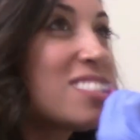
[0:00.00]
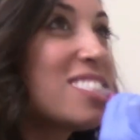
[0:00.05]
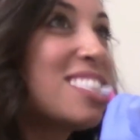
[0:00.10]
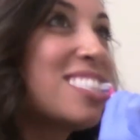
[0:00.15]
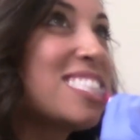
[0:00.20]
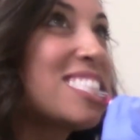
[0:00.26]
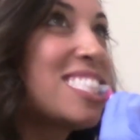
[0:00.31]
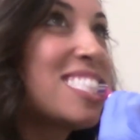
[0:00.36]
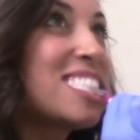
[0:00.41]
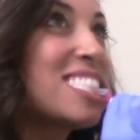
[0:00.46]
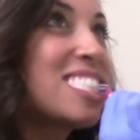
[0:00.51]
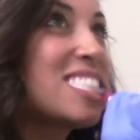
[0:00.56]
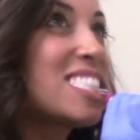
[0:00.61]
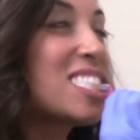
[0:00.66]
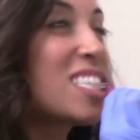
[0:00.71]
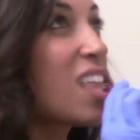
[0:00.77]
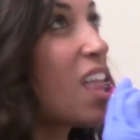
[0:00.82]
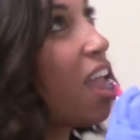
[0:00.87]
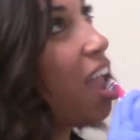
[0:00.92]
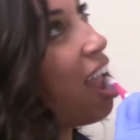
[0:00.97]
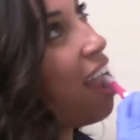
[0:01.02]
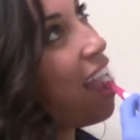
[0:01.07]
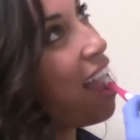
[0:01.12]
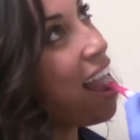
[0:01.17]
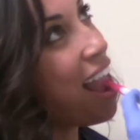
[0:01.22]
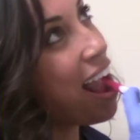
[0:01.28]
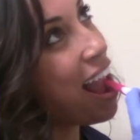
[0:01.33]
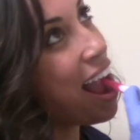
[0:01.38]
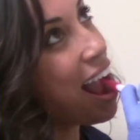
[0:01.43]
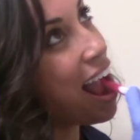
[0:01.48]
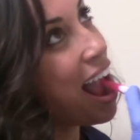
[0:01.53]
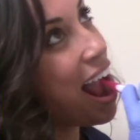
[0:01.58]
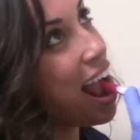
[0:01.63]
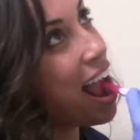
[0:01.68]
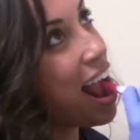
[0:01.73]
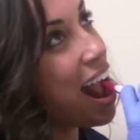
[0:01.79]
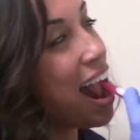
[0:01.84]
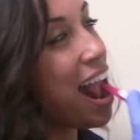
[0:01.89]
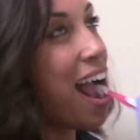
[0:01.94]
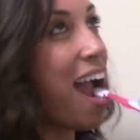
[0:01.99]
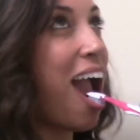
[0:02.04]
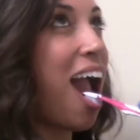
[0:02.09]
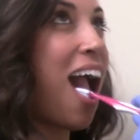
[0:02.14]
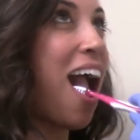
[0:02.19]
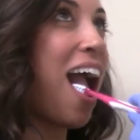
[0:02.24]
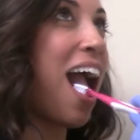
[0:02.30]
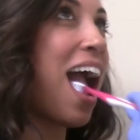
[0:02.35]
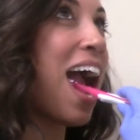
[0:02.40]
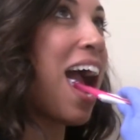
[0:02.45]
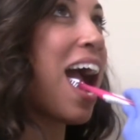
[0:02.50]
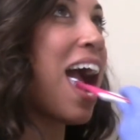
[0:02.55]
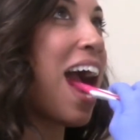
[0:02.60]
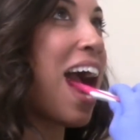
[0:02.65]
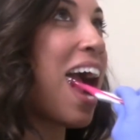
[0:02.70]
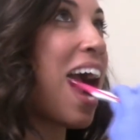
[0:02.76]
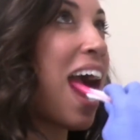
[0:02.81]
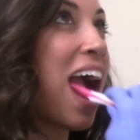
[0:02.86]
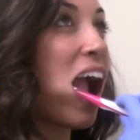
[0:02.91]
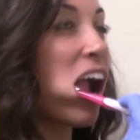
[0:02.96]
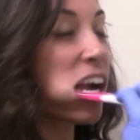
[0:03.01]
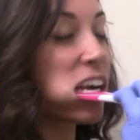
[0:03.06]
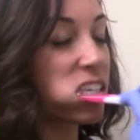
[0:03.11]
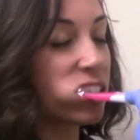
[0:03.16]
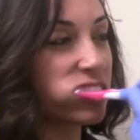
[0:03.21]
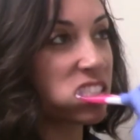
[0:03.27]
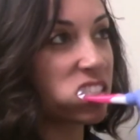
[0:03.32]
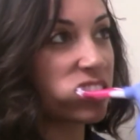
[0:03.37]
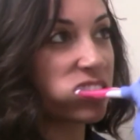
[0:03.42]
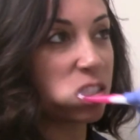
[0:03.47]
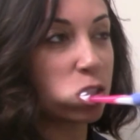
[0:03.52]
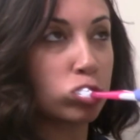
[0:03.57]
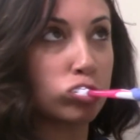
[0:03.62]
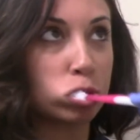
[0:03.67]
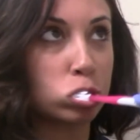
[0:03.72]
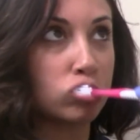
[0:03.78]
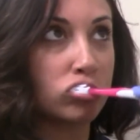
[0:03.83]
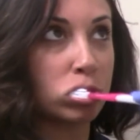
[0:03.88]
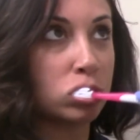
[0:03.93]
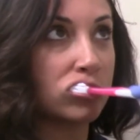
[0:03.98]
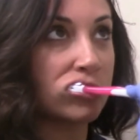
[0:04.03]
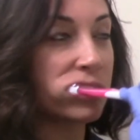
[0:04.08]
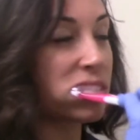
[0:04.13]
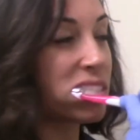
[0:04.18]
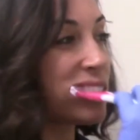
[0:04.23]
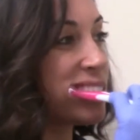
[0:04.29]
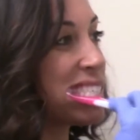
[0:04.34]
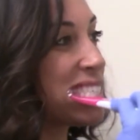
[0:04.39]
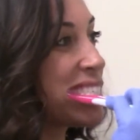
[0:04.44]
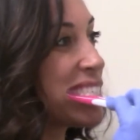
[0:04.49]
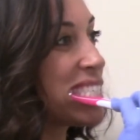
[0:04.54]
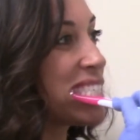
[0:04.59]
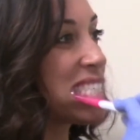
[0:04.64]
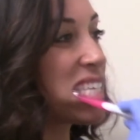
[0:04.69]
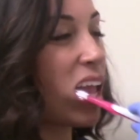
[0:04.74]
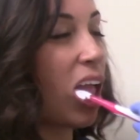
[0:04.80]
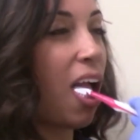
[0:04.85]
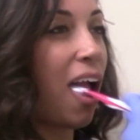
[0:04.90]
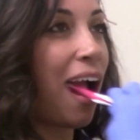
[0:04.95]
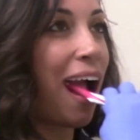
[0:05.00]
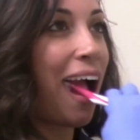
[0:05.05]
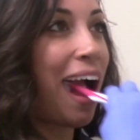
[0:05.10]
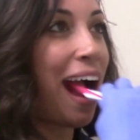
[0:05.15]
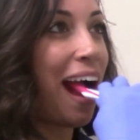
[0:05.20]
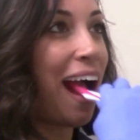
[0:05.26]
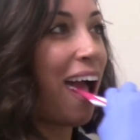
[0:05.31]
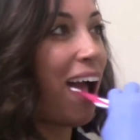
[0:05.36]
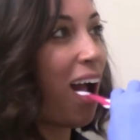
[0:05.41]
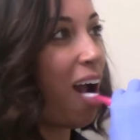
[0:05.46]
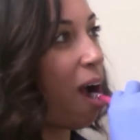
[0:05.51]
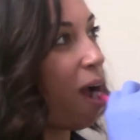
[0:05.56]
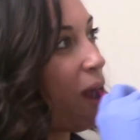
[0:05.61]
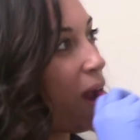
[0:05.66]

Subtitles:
off. Please use an extra soft or soft toothbrush. It's just going to be healthier for your